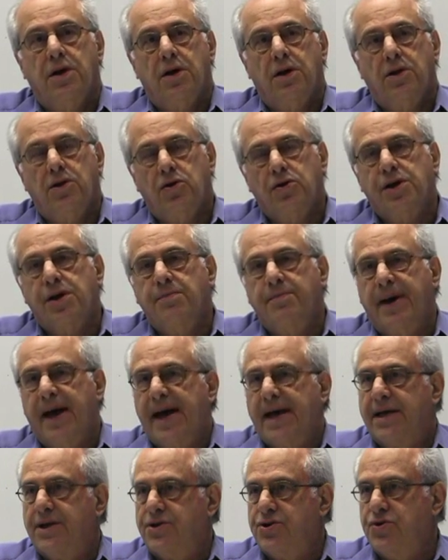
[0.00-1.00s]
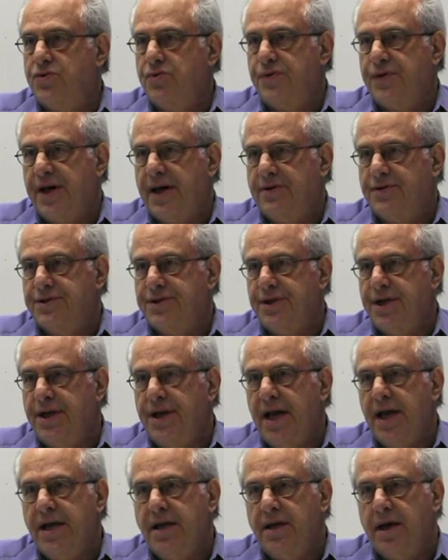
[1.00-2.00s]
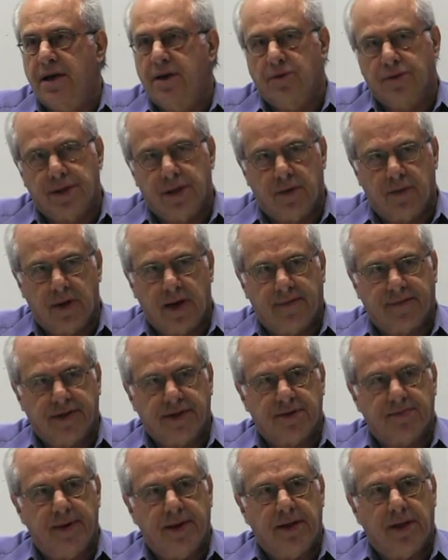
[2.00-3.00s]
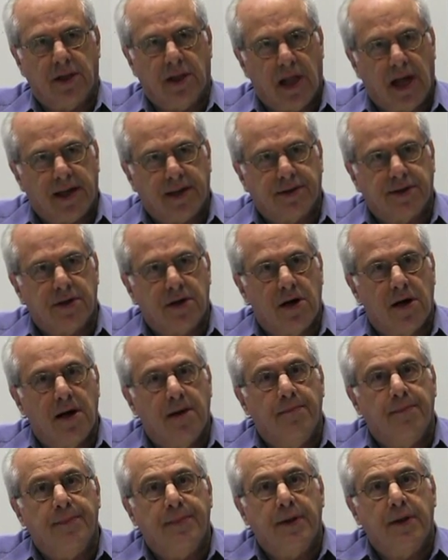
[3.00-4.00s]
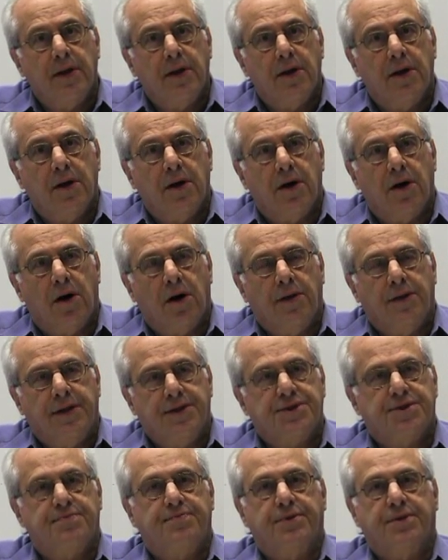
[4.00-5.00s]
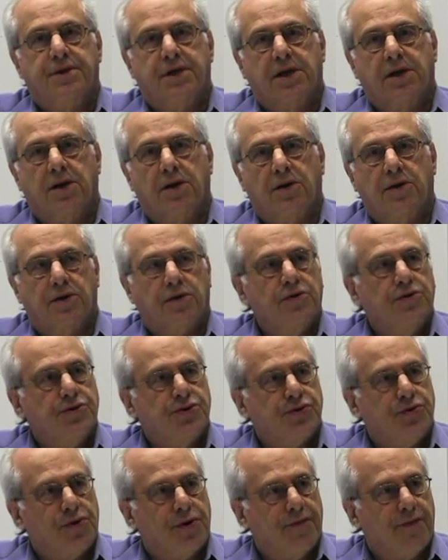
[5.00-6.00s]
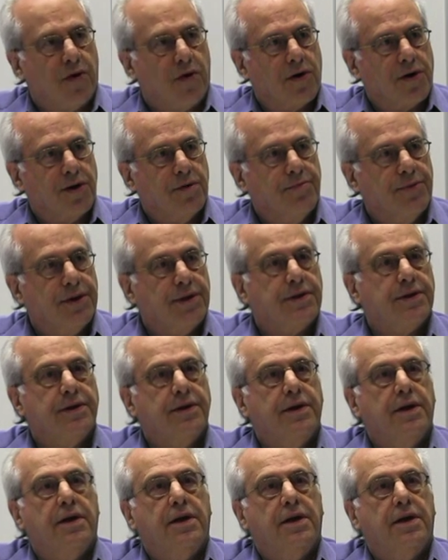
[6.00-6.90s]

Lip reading: Looking back at 2008, I don't think we have to spend a lot of time on this particular sort of argument.